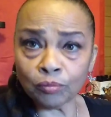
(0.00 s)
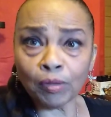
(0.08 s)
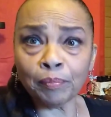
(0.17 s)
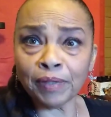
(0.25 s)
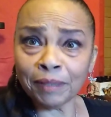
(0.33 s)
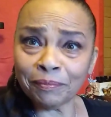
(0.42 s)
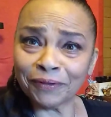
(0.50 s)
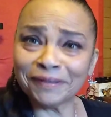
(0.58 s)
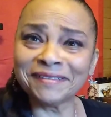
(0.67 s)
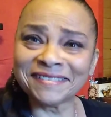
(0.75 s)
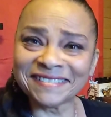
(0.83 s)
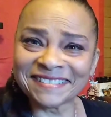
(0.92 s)
my
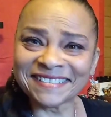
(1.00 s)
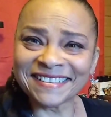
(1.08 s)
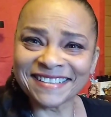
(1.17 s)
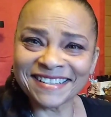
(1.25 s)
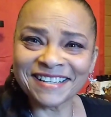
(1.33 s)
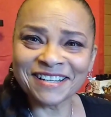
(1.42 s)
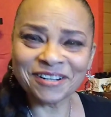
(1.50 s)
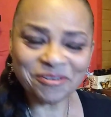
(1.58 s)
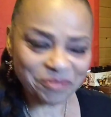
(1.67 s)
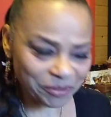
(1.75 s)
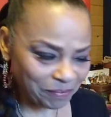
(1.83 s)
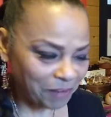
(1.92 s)
people,
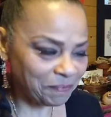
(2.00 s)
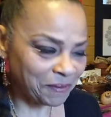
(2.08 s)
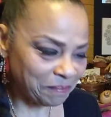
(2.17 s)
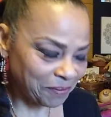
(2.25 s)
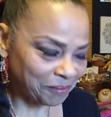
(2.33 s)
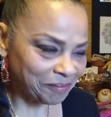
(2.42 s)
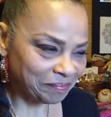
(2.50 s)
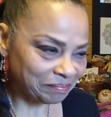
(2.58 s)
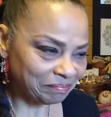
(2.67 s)
with my people.